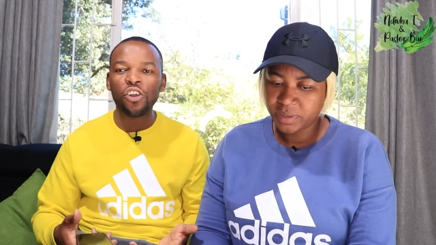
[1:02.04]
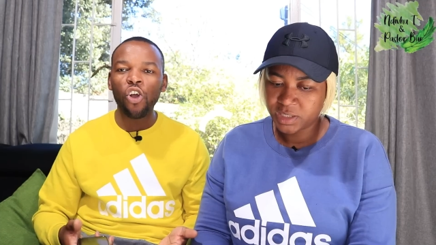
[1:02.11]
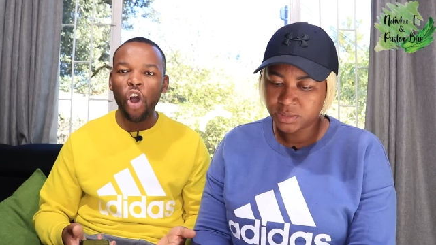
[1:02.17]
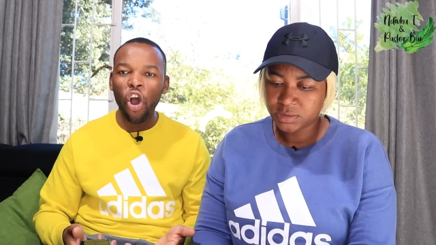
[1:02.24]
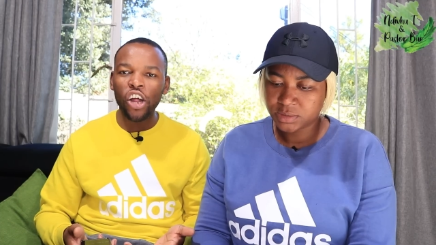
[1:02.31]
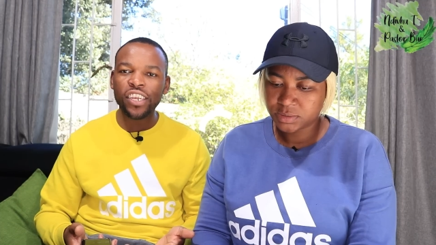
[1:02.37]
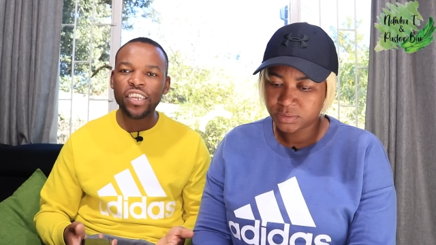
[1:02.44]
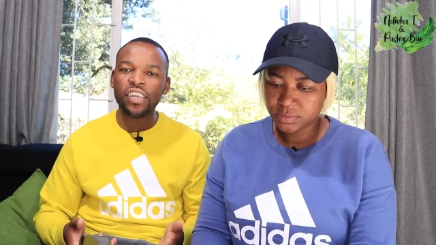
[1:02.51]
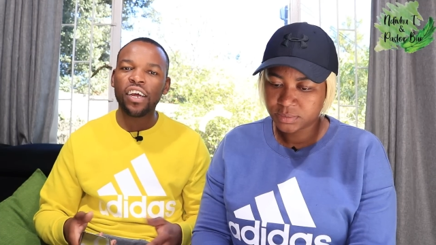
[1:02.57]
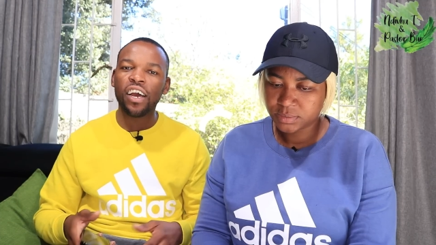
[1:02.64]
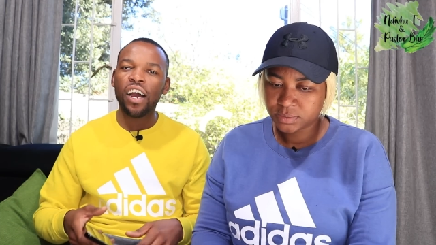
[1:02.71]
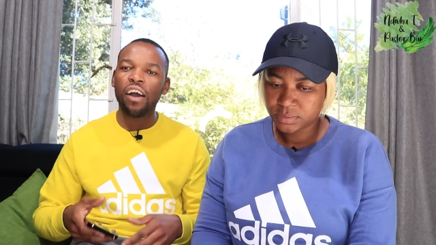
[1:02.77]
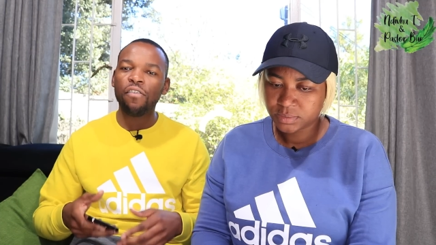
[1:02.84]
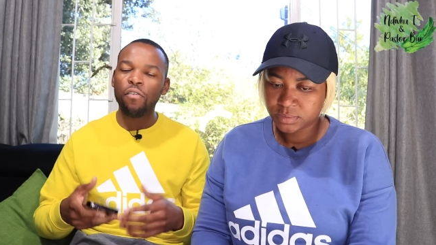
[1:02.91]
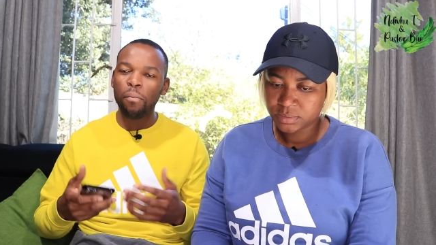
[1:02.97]
Speaker 1: in court
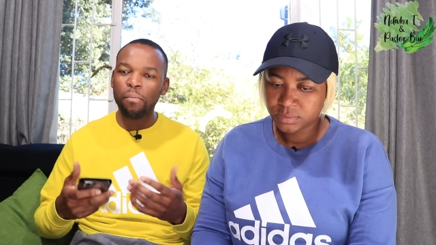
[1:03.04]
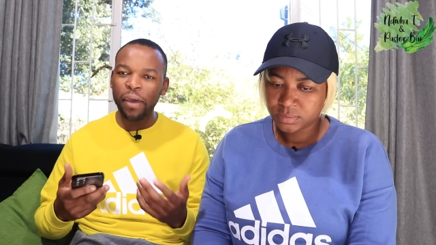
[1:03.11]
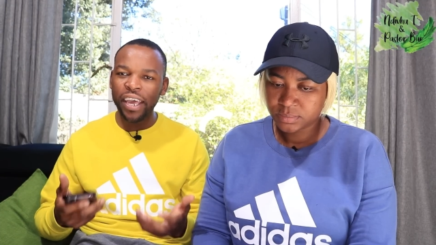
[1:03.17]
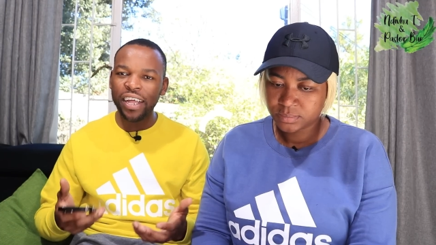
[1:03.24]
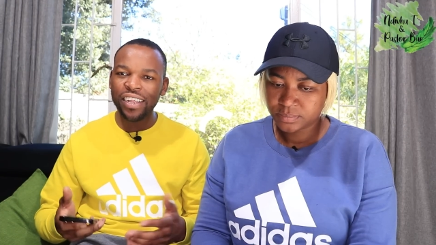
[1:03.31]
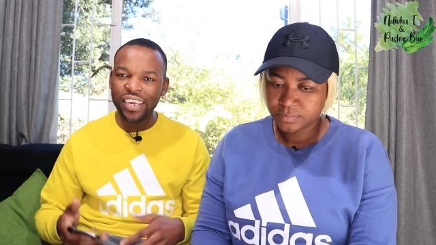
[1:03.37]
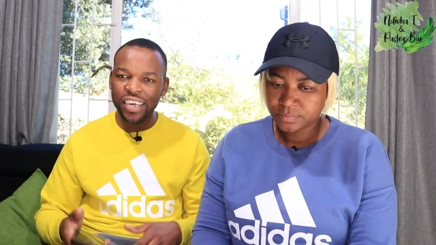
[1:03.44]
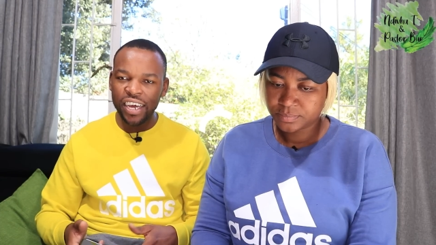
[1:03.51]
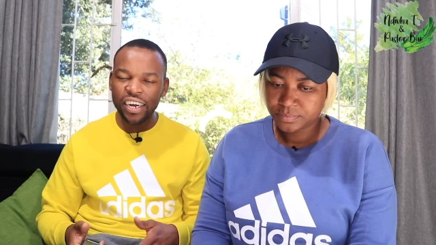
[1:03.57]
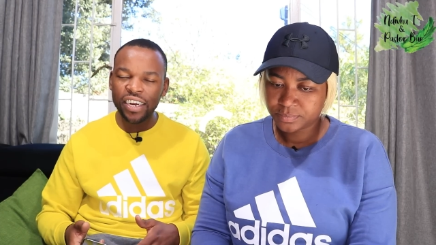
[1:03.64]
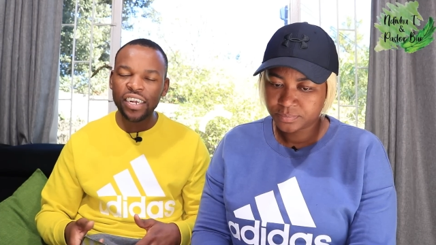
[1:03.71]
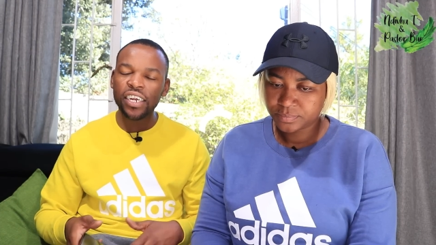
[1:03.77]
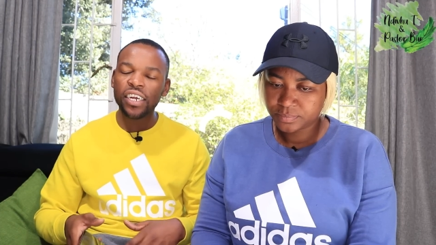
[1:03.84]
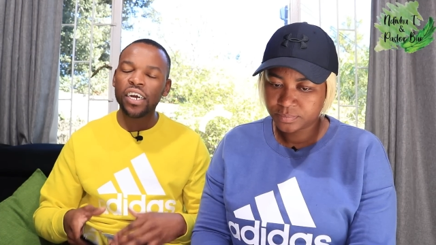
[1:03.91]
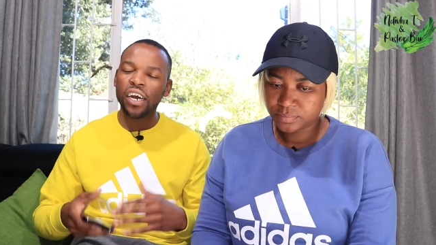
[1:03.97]
uh, for bail
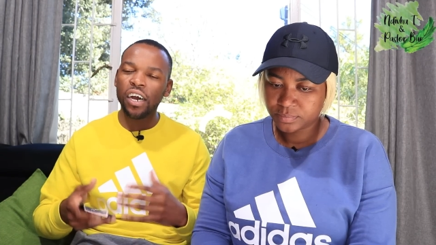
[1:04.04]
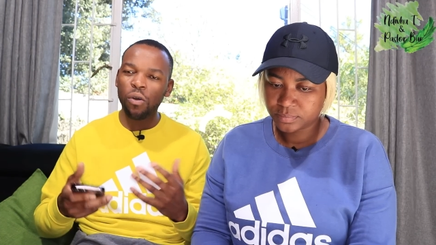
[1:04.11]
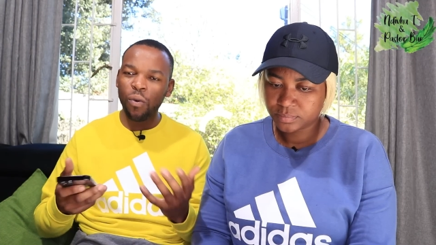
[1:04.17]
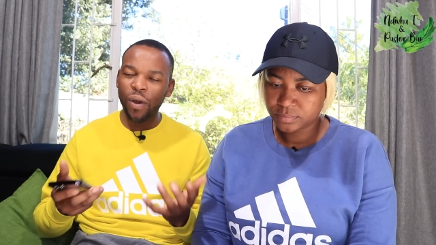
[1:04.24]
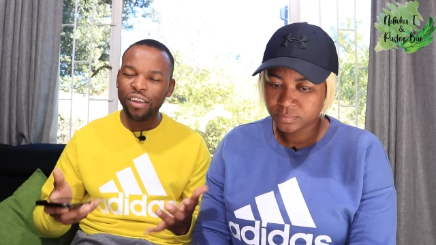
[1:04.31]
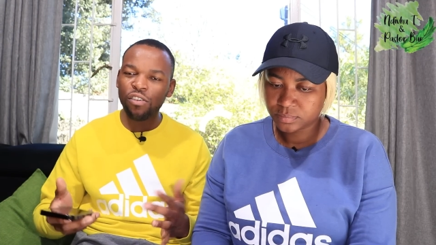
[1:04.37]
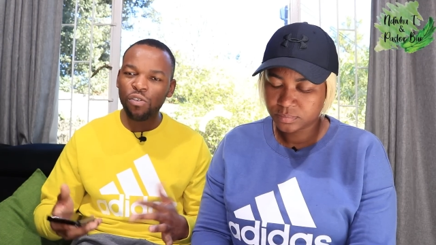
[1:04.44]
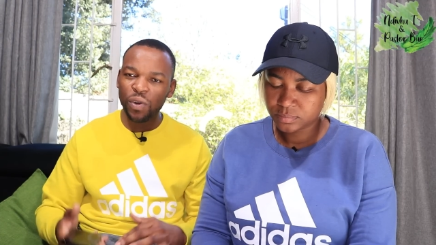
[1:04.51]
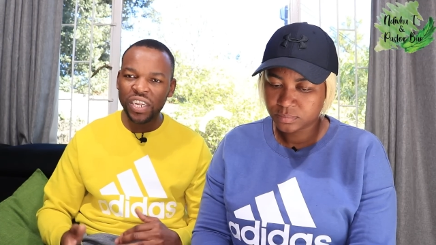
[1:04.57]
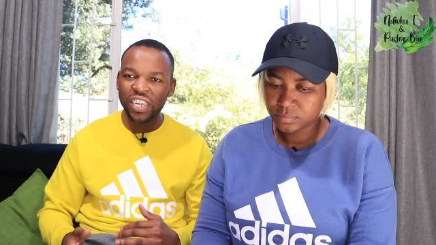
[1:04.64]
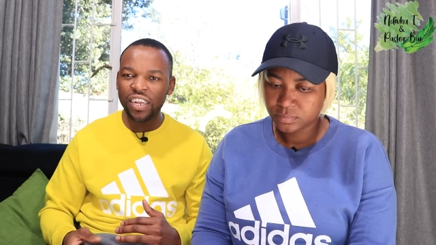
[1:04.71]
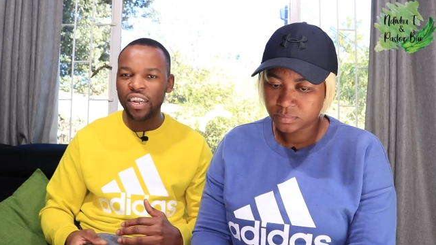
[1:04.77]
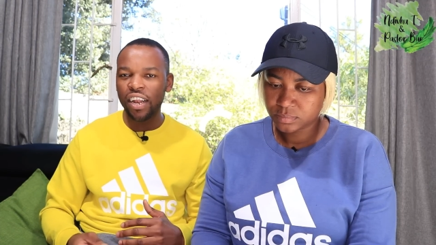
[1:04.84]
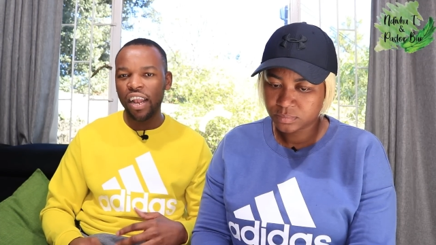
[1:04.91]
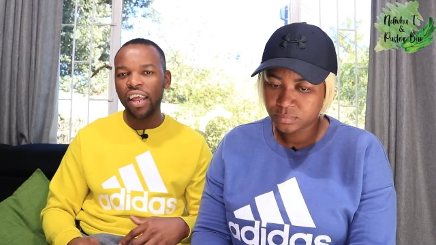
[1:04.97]
hearing uh, quite
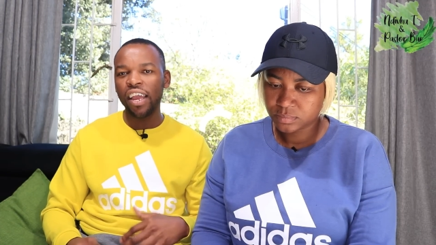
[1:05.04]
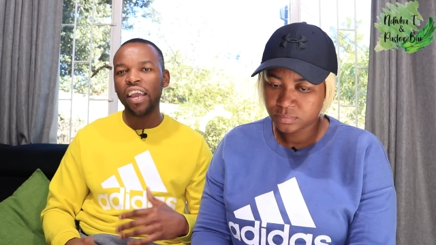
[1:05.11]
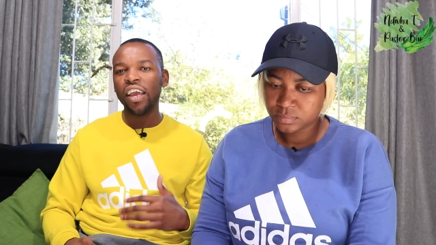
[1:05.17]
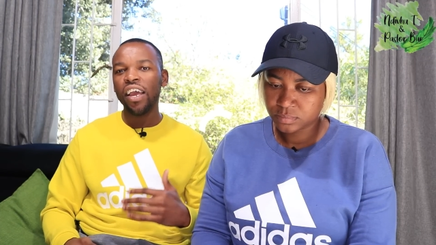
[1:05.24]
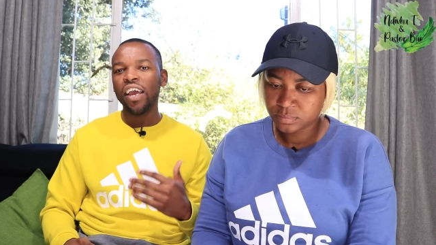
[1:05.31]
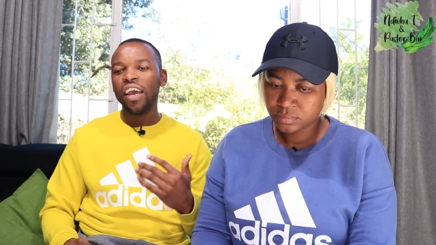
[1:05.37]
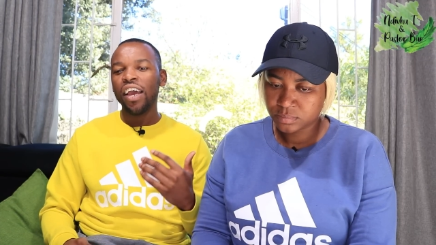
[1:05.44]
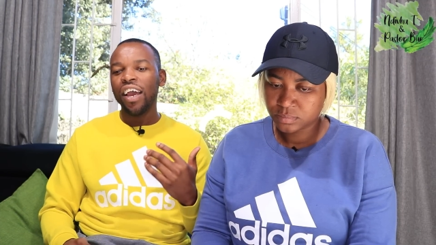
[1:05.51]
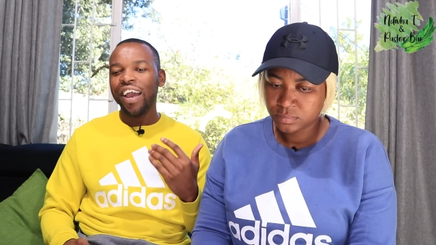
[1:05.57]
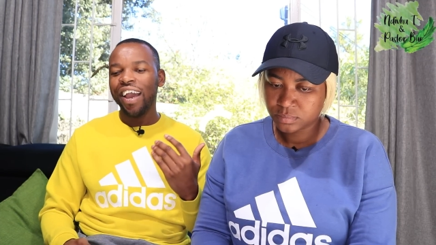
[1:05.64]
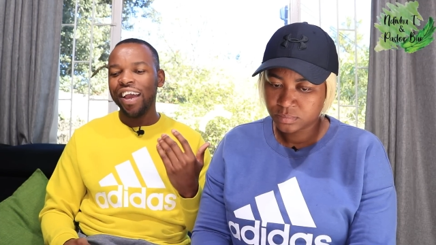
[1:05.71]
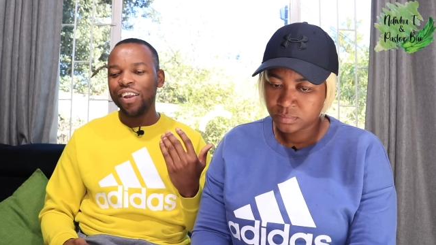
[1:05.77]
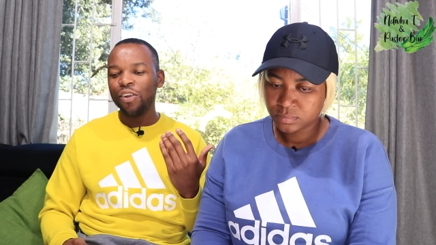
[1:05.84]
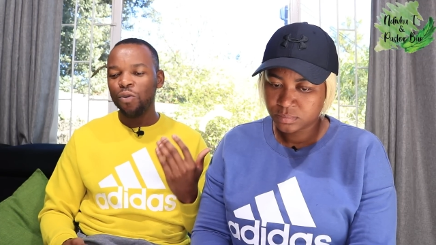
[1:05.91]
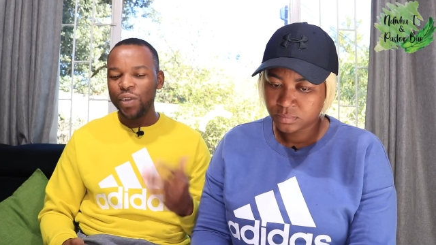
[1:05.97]
recently,
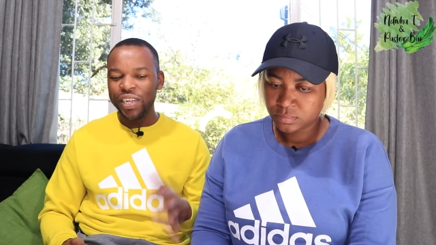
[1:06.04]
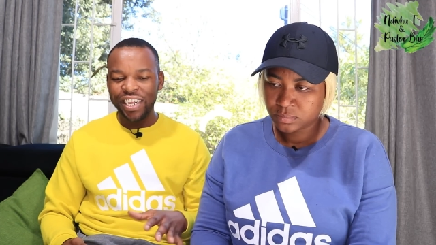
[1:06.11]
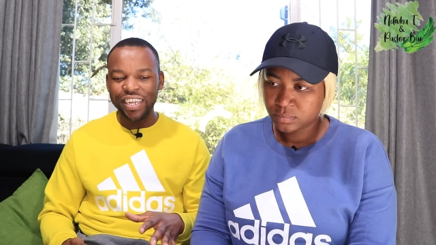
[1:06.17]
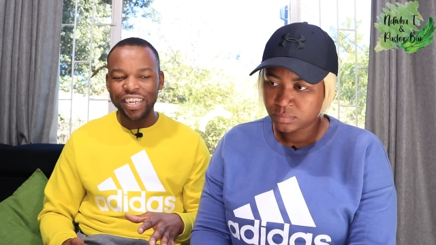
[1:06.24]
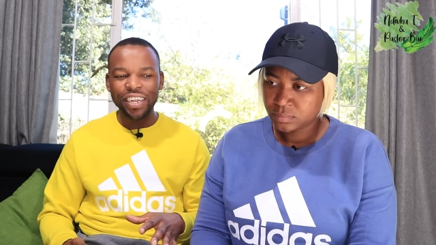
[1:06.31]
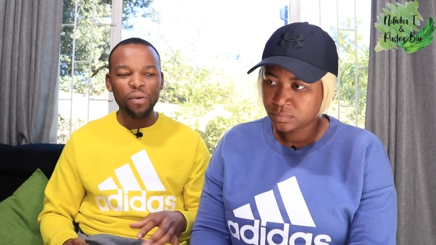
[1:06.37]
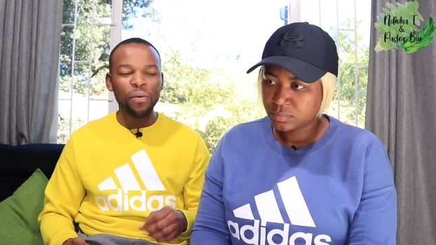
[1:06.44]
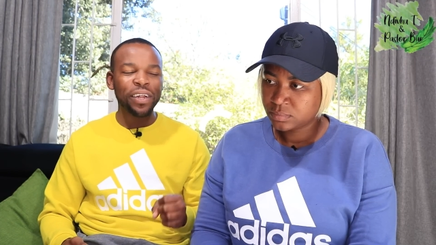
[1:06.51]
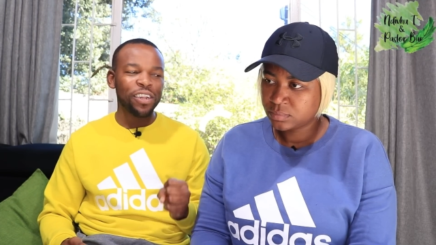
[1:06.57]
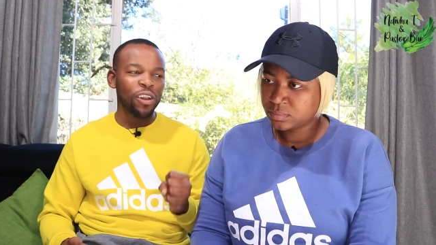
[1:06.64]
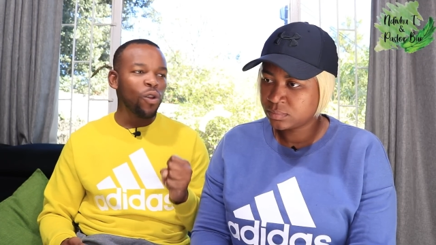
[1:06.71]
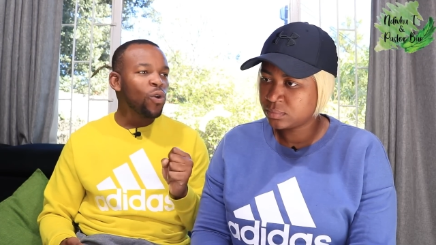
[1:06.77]
and Usisi was